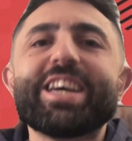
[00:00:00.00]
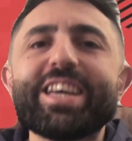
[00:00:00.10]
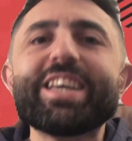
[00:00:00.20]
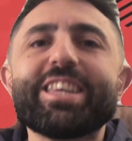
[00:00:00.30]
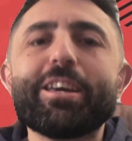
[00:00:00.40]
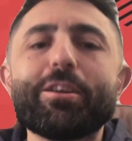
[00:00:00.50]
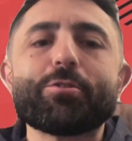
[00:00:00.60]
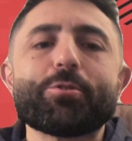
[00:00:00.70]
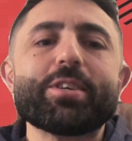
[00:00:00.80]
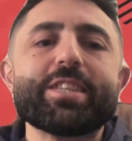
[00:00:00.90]
in
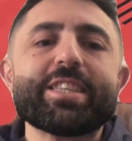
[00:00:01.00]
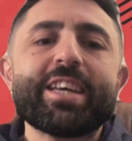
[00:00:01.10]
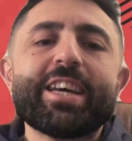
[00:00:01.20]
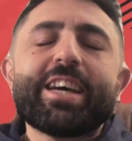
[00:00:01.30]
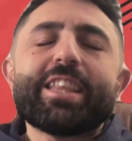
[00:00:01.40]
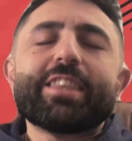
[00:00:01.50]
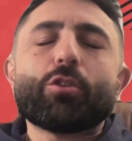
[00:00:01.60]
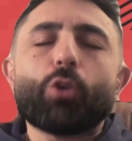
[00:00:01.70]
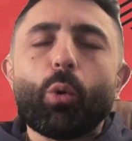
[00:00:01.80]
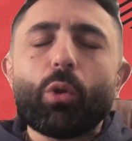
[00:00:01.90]
interest. The
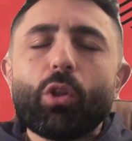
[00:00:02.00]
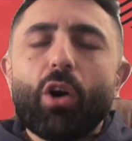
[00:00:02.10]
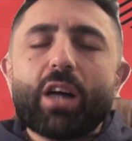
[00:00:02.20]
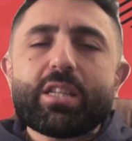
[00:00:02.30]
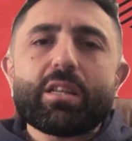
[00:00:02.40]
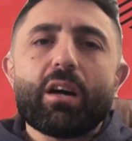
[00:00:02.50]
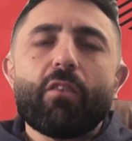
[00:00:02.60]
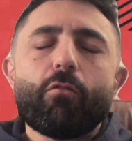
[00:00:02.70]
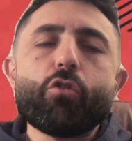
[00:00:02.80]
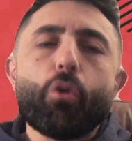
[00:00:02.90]
total cost
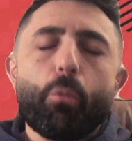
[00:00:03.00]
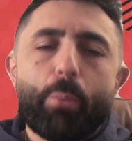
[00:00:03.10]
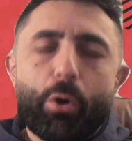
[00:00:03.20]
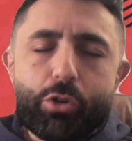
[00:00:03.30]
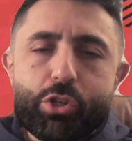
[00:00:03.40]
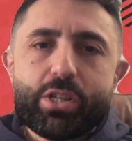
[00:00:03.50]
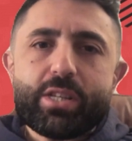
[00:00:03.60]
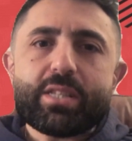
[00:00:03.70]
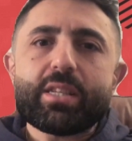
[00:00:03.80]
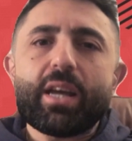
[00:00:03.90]
of your
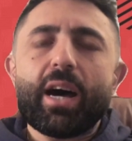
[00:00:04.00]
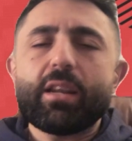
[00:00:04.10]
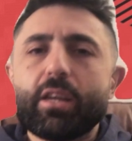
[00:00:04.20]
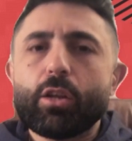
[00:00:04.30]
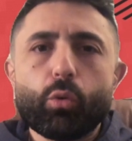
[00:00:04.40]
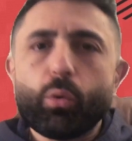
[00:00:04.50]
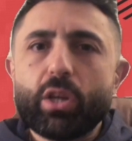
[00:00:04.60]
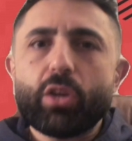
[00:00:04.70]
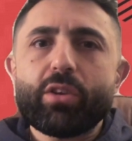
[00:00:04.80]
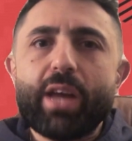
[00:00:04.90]
purchase, not
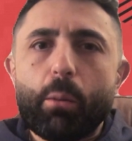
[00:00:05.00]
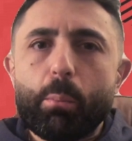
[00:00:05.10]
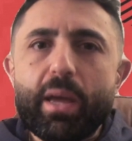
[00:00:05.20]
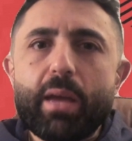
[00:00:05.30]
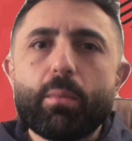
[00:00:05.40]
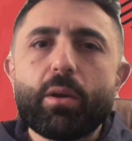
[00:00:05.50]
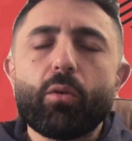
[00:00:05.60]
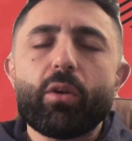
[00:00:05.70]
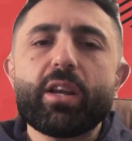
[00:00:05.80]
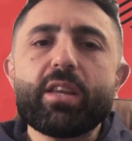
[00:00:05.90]
including your down payment
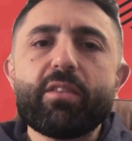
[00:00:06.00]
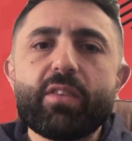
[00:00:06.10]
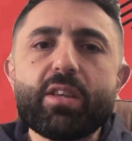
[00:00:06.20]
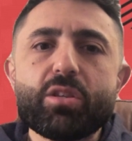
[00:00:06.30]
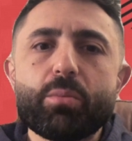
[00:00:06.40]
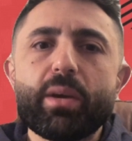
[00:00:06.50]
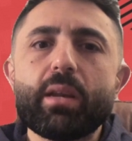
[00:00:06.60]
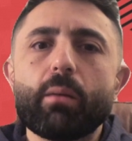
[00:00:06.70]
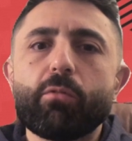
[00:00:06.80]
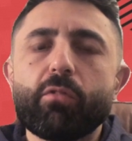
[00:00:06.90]
or any fees you
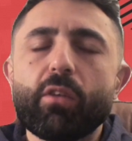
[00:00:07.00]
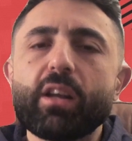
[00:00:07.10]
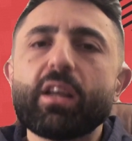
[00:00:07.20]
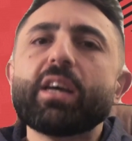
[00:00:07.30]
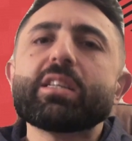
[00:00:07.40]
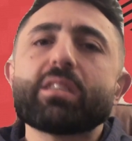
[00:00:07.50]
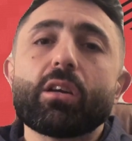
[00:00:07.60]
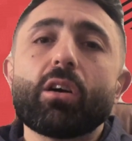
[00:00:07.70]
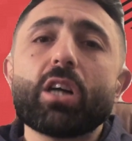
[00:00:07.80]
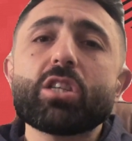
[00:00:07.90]
paid up front, is going
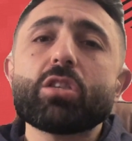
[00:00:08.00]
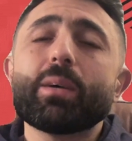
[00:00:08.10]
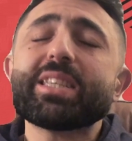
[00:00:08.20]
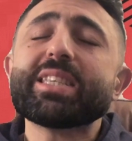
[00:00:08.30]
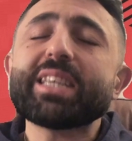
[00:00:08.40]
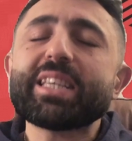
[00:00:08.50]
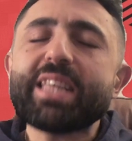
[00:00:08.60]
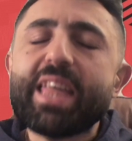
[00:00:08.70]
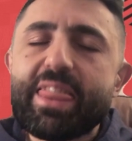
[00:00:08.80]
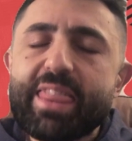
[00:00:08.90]
to cost you about
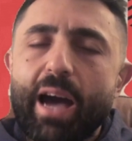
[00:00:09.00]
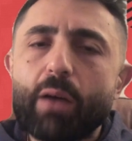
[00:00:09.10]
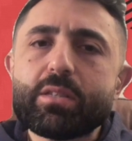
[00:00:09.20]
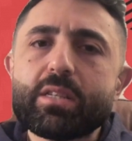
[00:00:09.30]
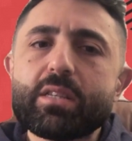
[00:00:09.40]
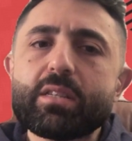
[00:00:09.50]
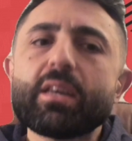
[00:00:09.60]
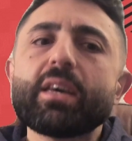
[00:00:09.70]
$60,000.